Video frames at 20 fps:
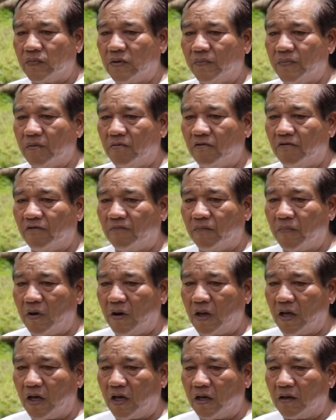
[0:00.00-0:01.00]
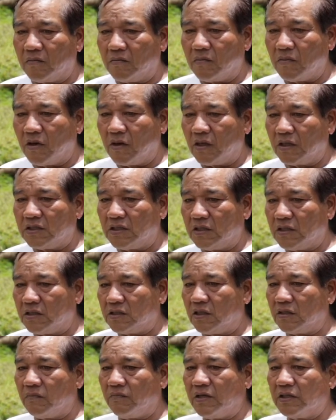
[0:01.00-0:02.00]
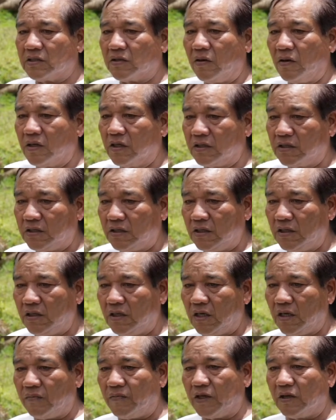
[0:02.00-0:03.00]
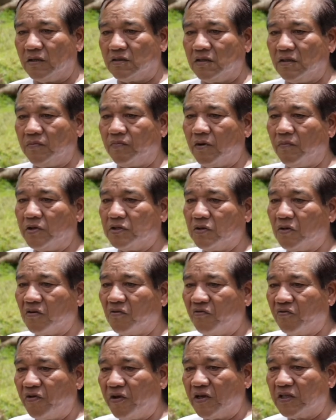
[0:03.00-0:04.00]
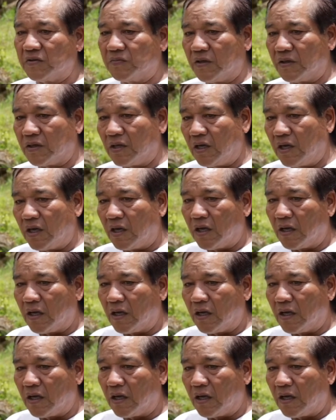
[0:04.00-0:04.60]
some people um, bother us it is not the best quality and because they promise a lot of things, but